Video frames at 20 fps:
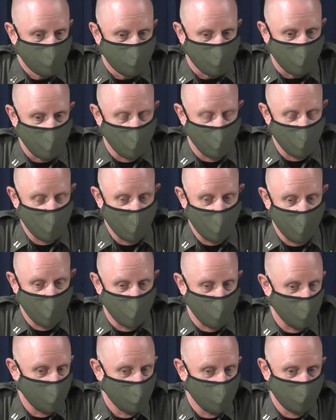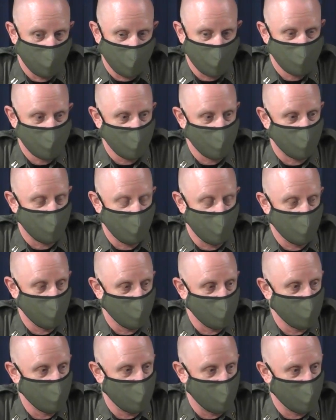but yeah, we, like Sheriff said,
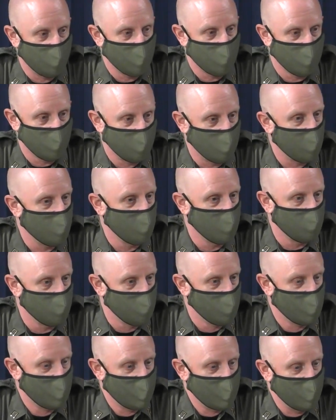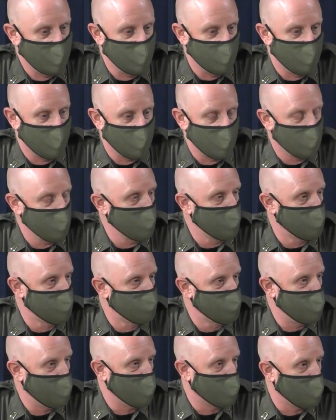we're I think we're very in very good
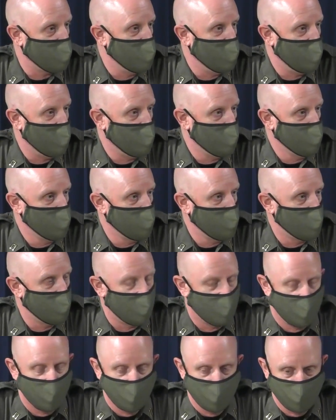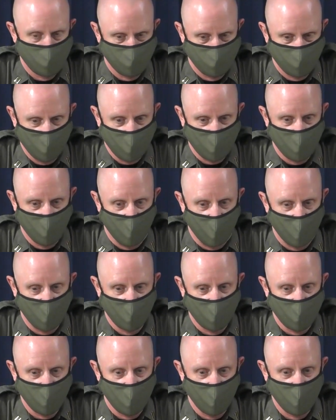shape right now. Um, it's
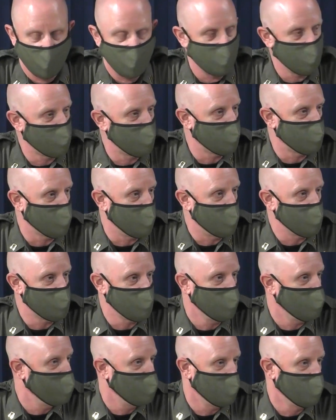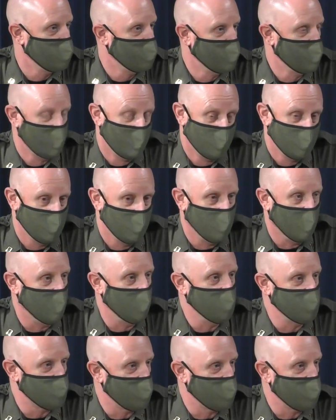not the ideal situation, but nobody's